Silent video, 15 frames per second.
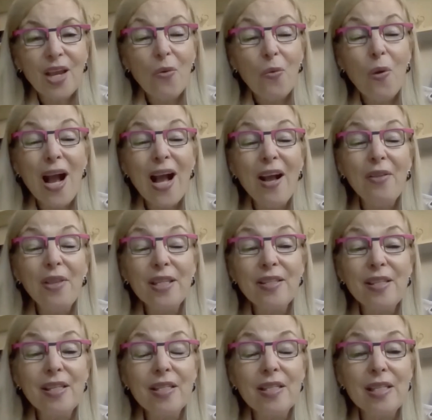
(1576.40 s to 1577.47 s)
Wow,
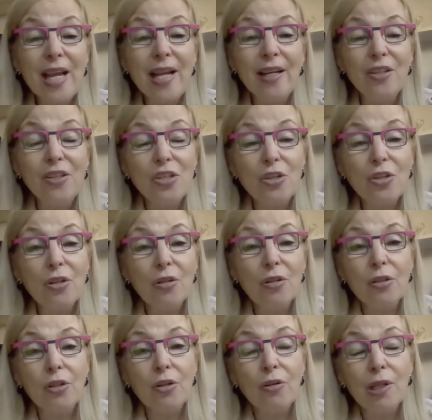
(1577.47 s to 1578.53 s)
that's exciting. So
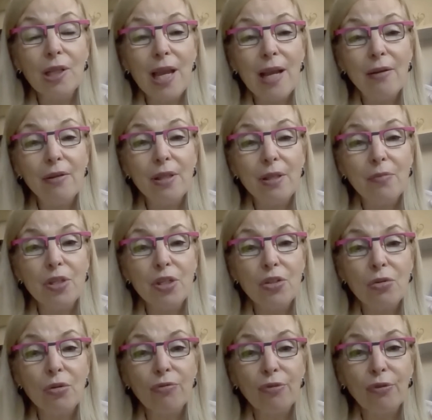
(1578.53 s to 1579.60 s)
you're allowing them to
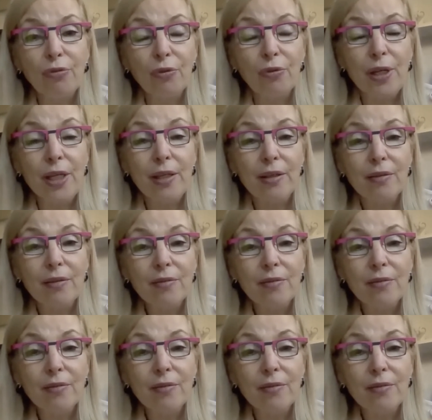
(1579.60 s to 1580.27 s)
do it for free.